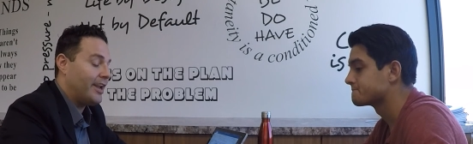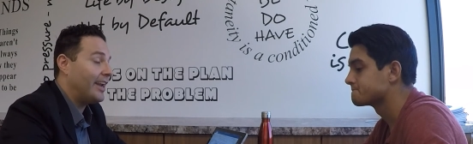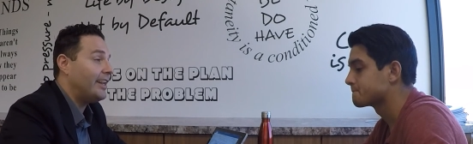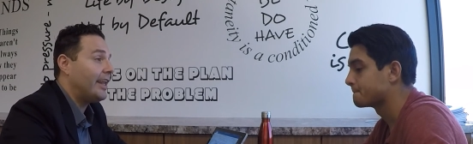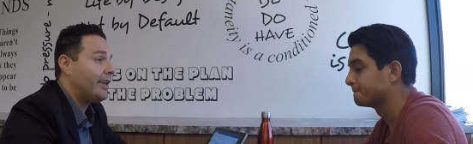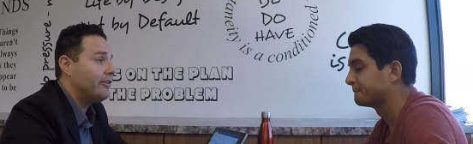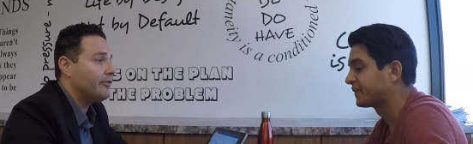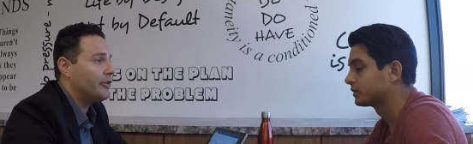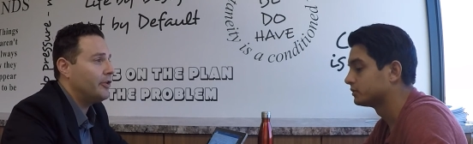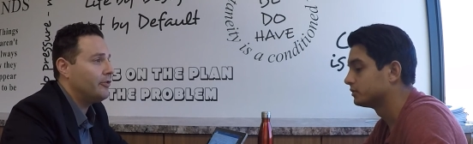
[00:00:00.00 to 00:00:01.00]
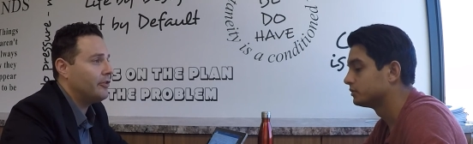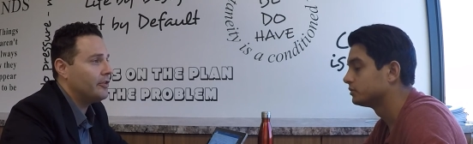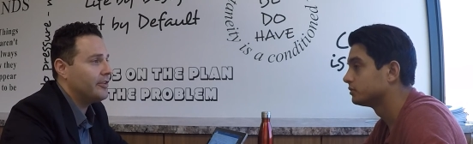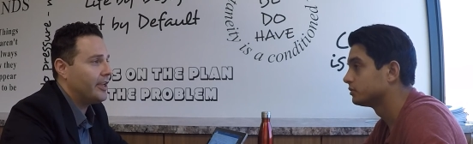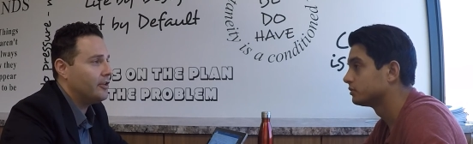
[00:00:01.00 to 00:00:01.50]
Speaker 1: 90 days for you
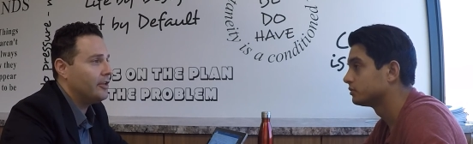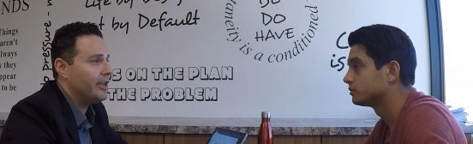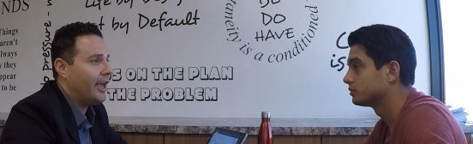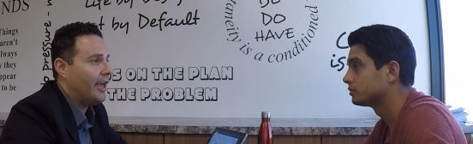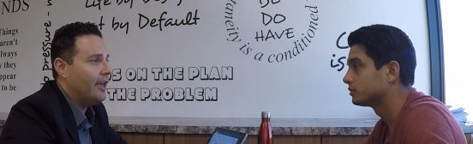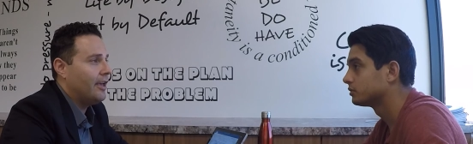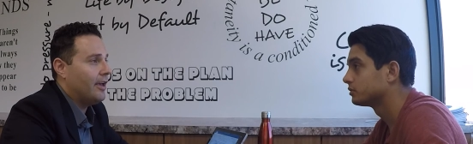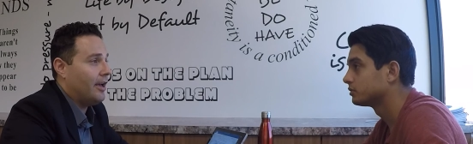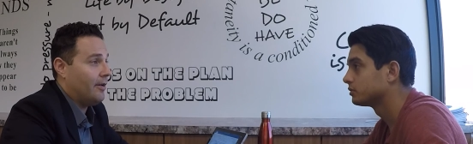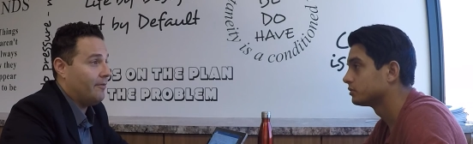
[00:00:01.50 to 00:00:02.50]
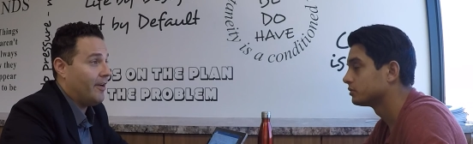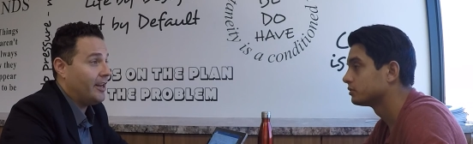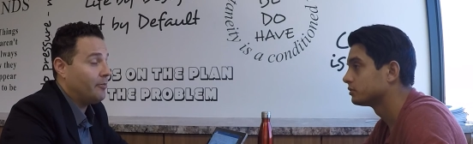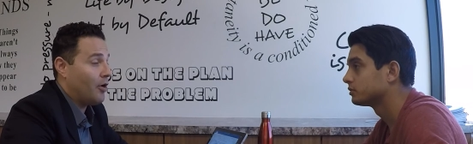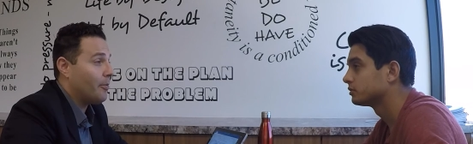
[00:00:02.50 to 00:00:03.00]
to take a look at uh,
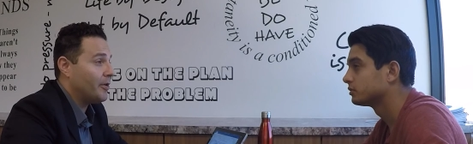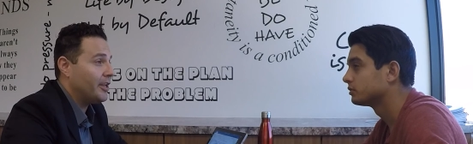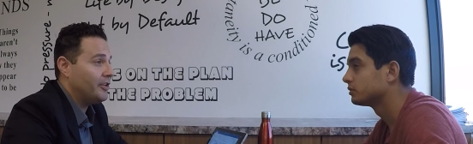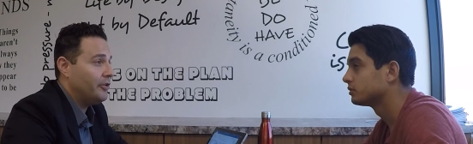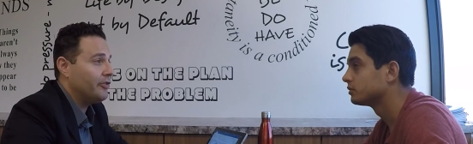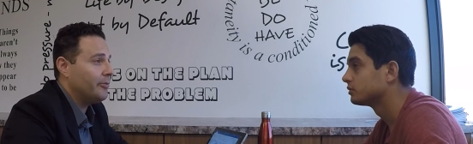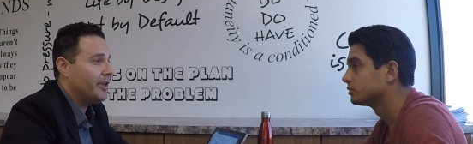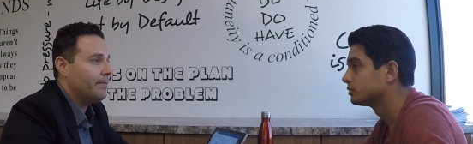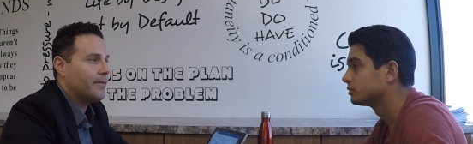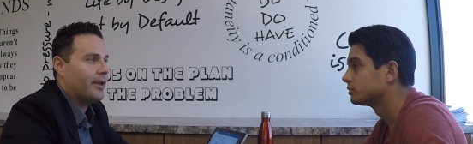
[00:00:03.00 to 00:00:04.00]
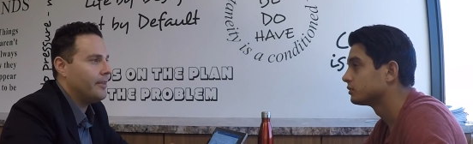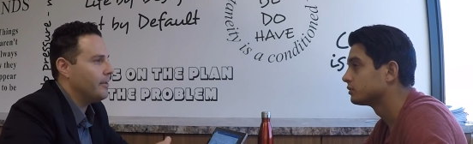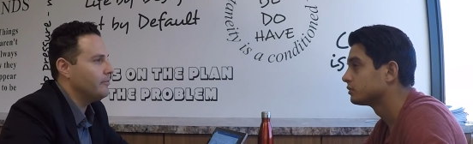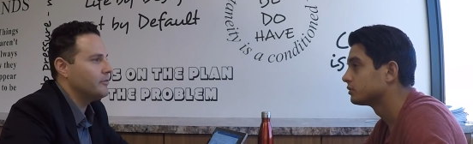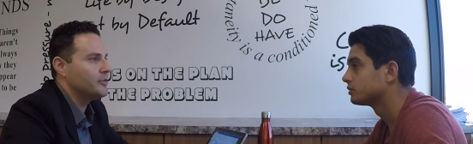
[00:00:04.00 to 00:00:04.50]
finding a property and using me, and
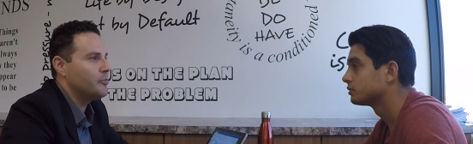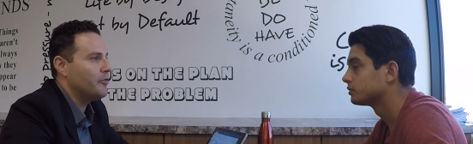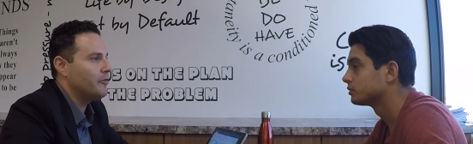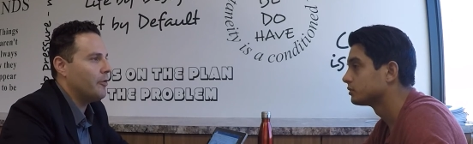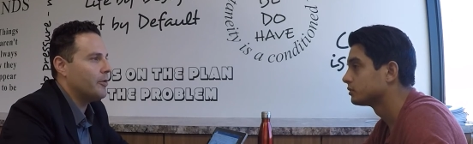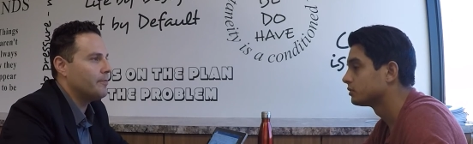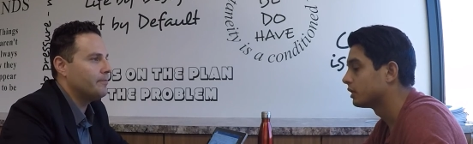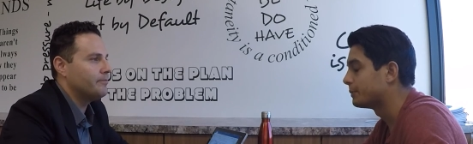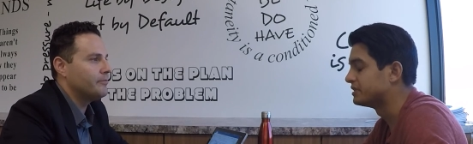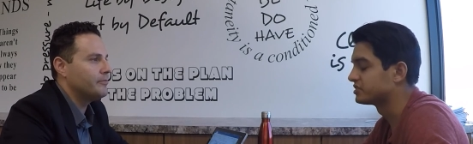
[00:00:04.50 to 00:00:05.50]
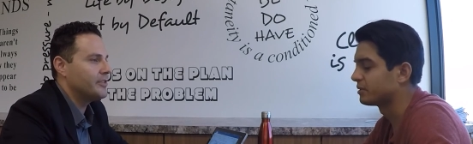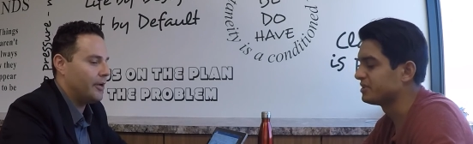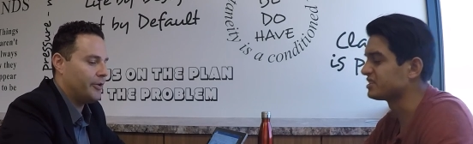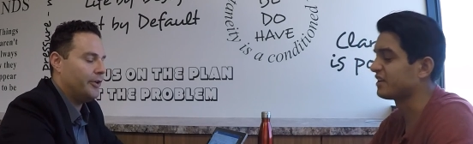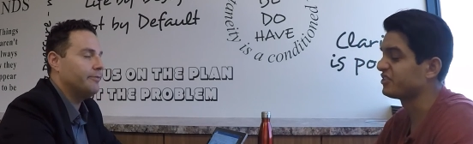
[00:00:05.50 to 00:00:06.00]
then just moving forward. I mean, so
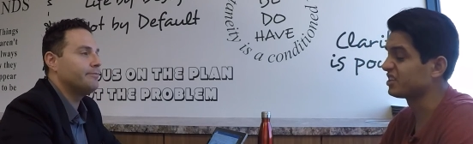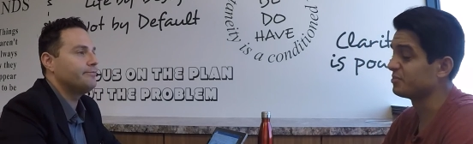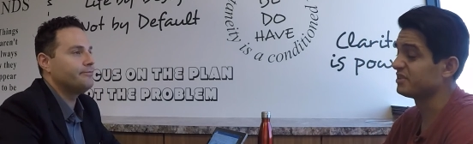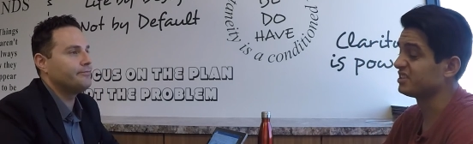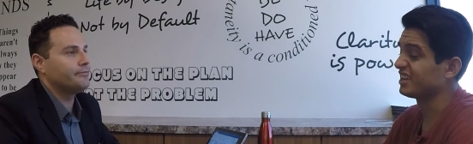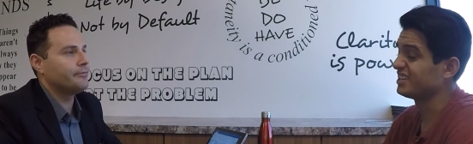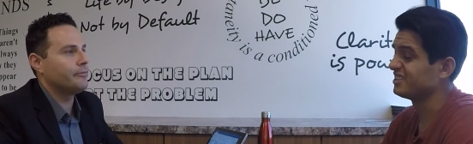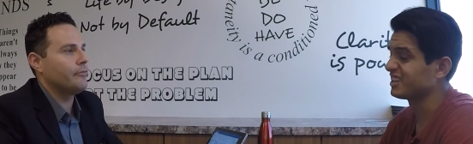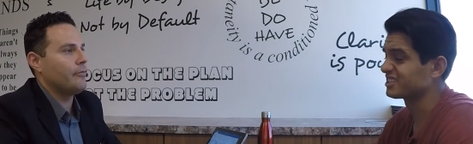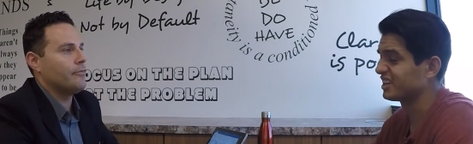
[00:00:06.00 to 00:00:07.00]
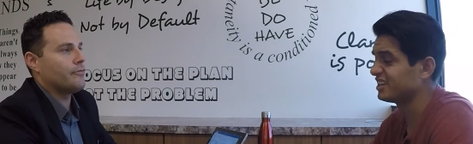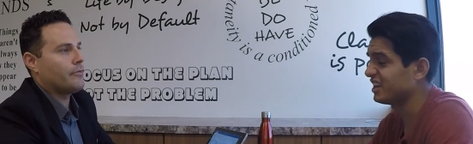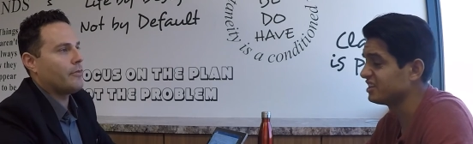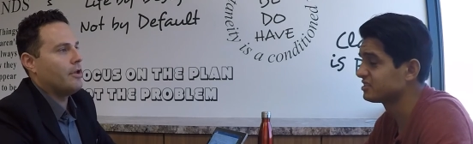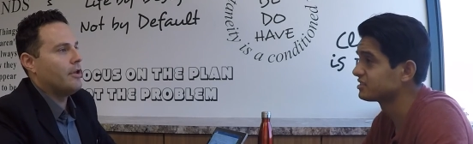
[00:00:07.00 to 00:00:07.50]
Sound you have
Speaker 2: to commit the next 90
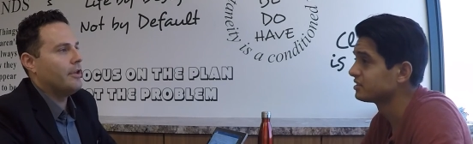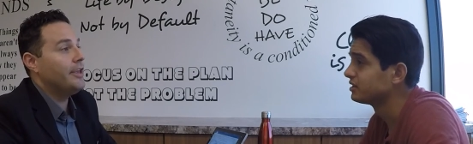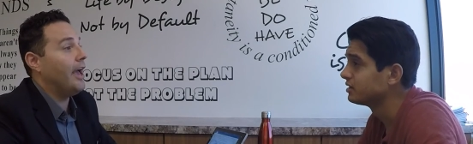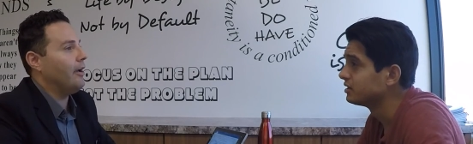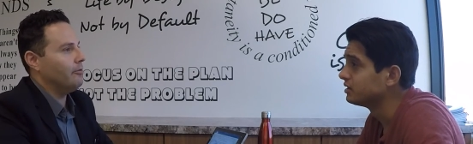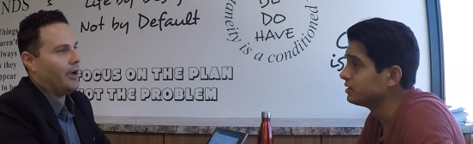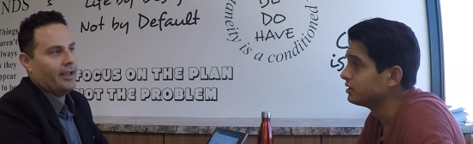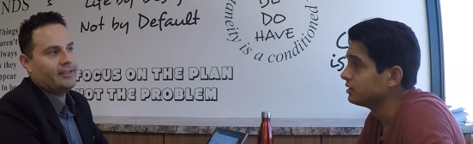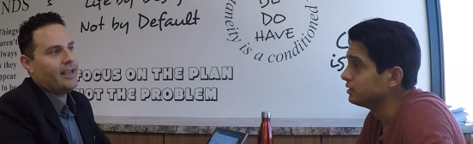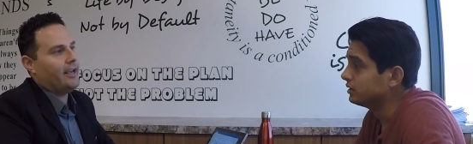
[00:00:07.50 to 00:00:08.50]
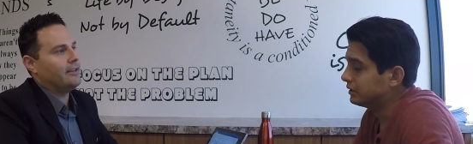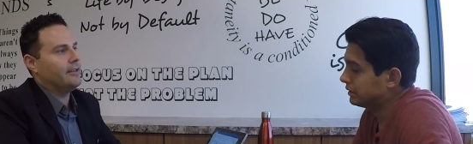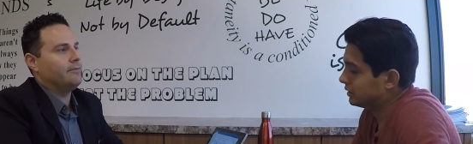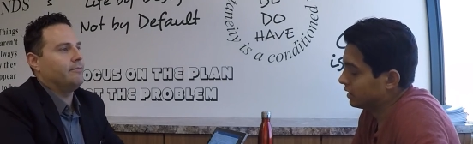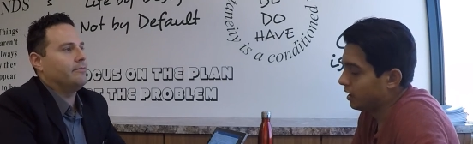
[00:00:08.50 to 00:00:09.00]
days.
Speaker 1: Yeah, right,
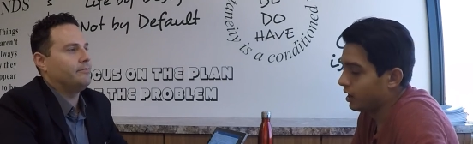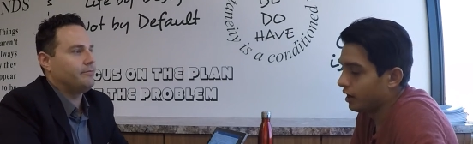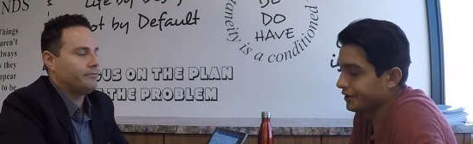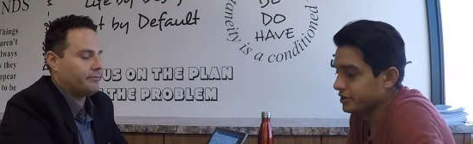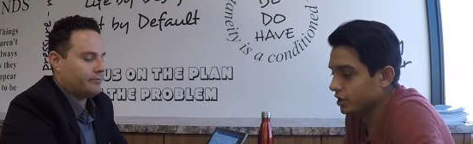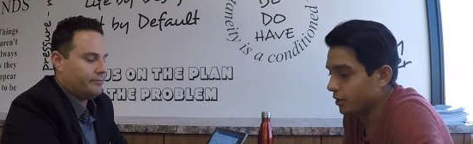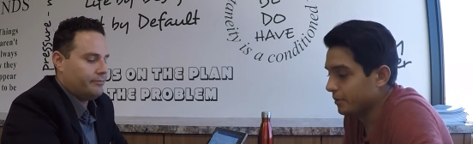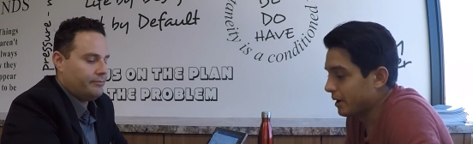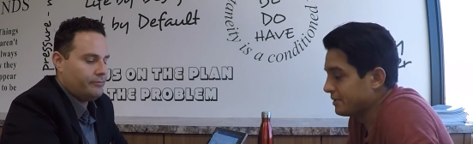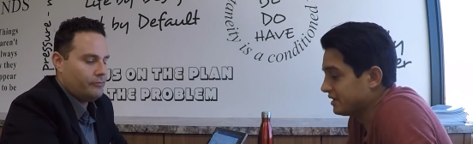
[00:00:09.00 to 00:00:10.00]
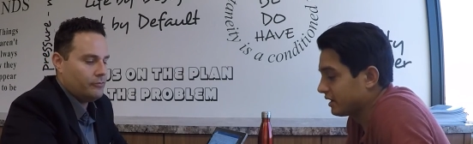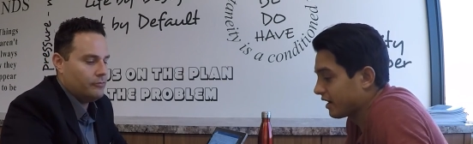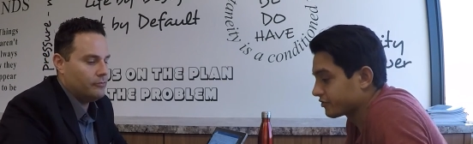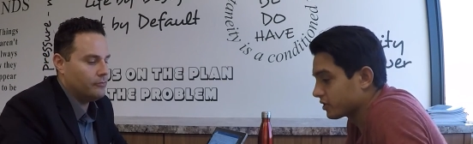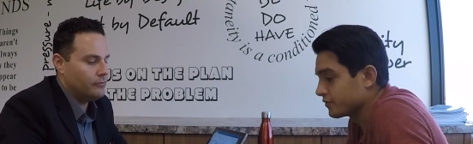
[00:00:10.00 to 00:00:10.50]
exactly.
Speaker 2: Uh, you know, I mean,
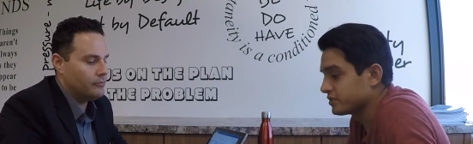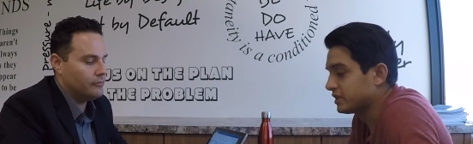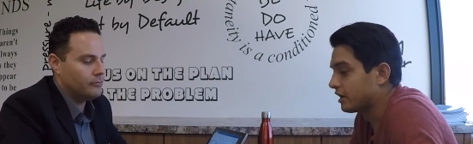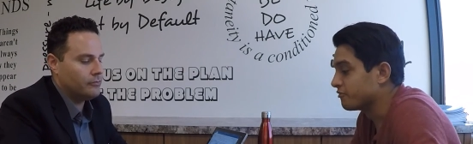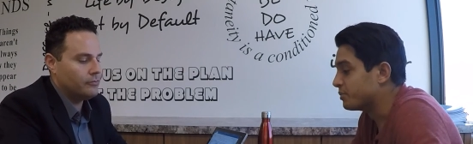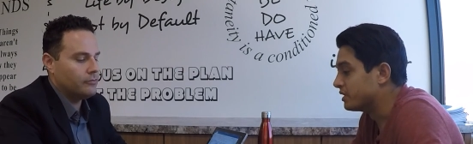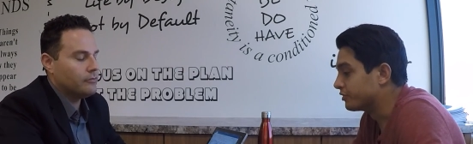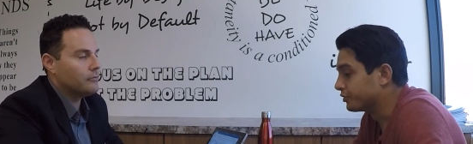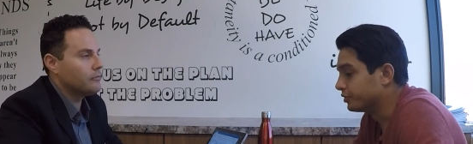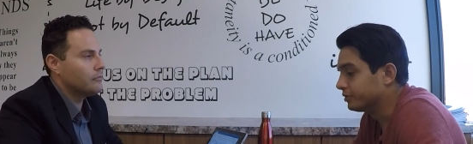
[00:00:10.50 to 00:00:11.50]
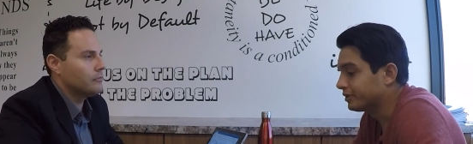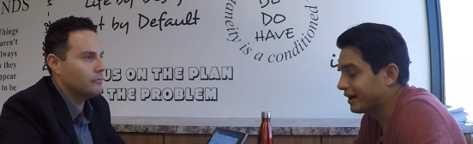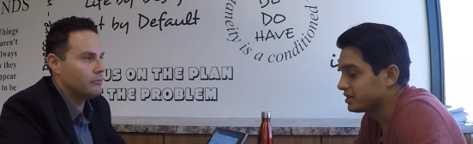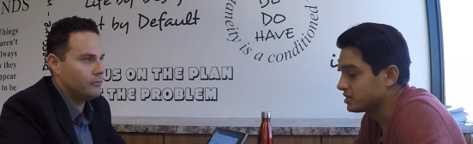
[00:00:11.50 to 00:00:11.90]
after everything I've been through, I